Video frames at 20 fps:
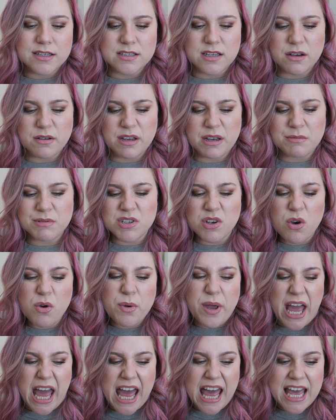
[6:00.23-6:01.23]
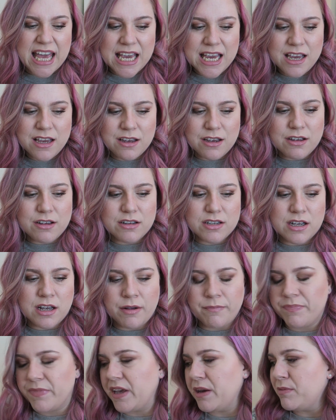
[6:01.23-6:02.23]
So it was okay.
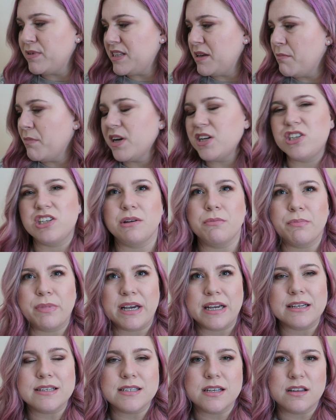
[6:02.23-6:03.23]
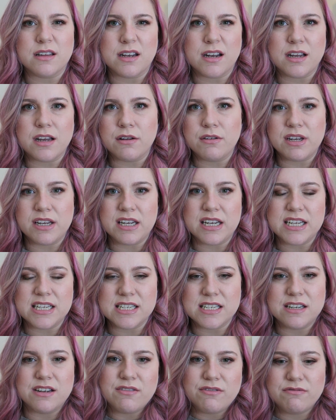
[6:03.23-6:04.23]
It was in my gym bag, so that I only
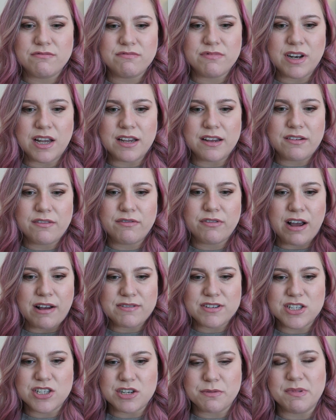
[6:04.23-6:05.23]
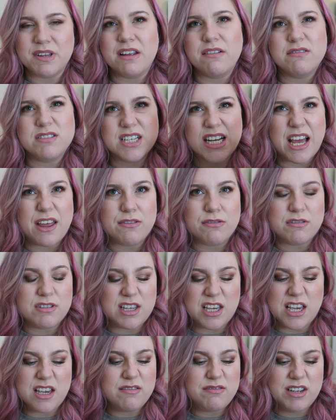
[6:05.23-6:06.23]
needed it like for after the gym and then to get through
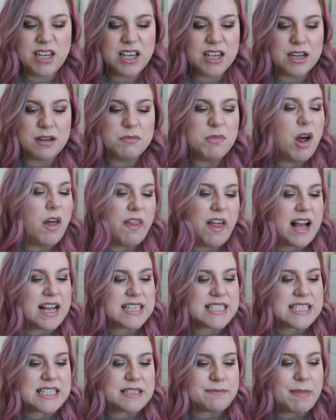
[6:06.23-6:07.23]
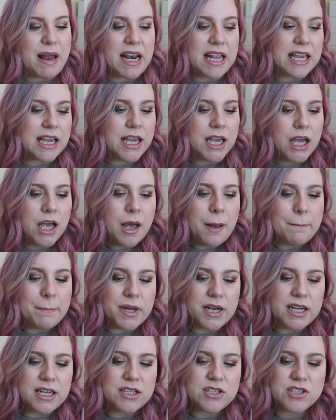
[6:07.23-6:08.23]
the evening, and I'm not that smelly,
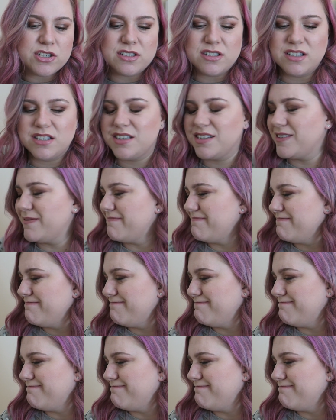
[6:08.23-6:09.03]
but it just,